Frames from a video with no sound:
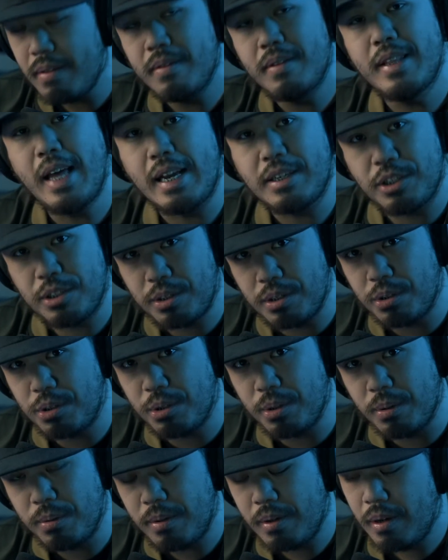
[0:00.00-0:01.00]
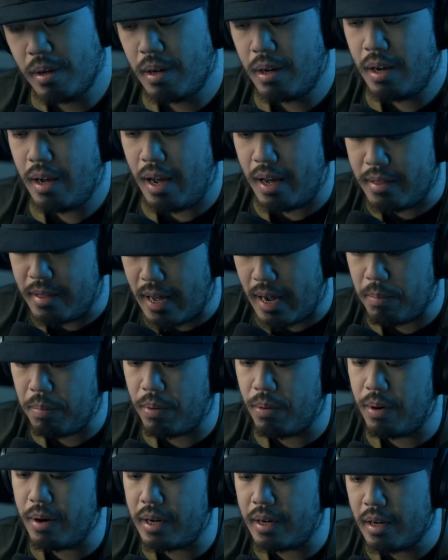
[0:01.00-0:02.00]
That's just the truth. At that
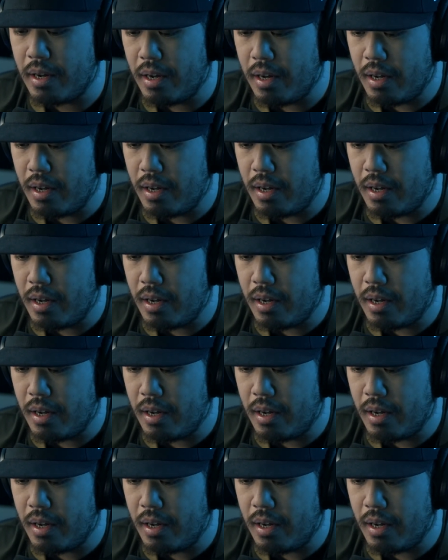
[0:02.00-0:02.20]
point,